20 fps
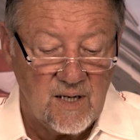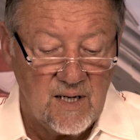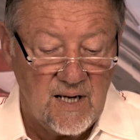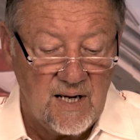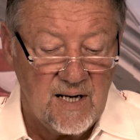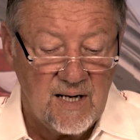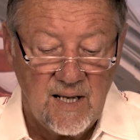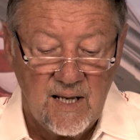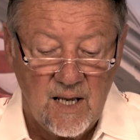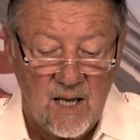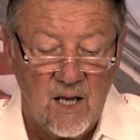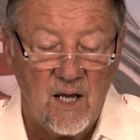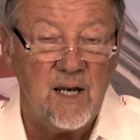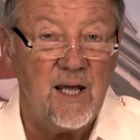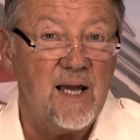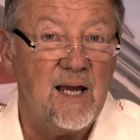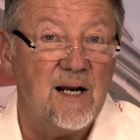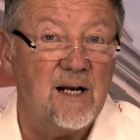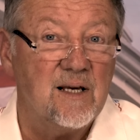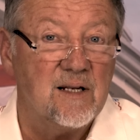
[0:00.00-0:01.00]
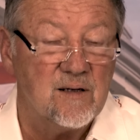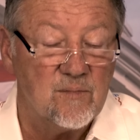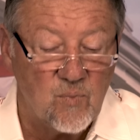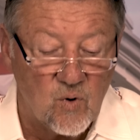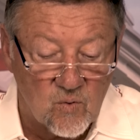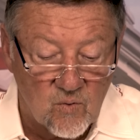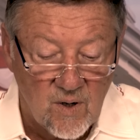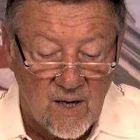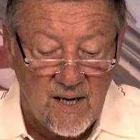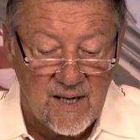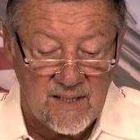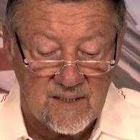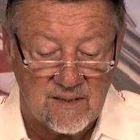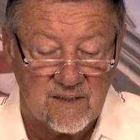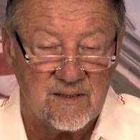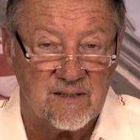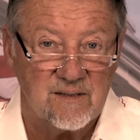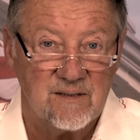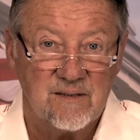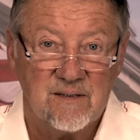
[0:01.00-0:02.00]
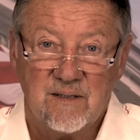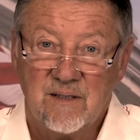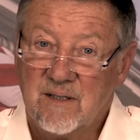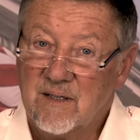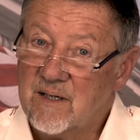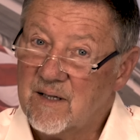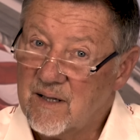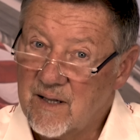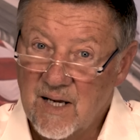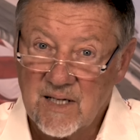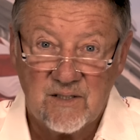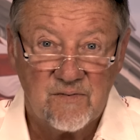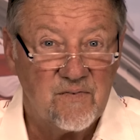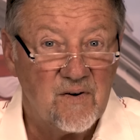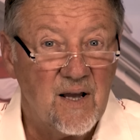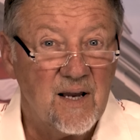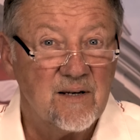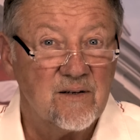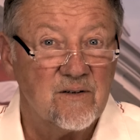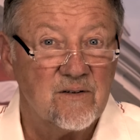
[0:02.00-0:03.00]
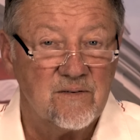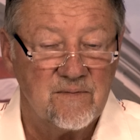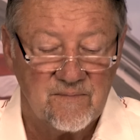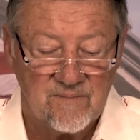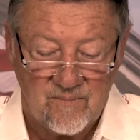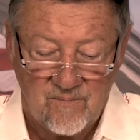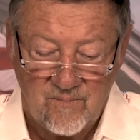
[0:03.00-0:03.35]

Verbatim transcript: unalienable rights, that's final.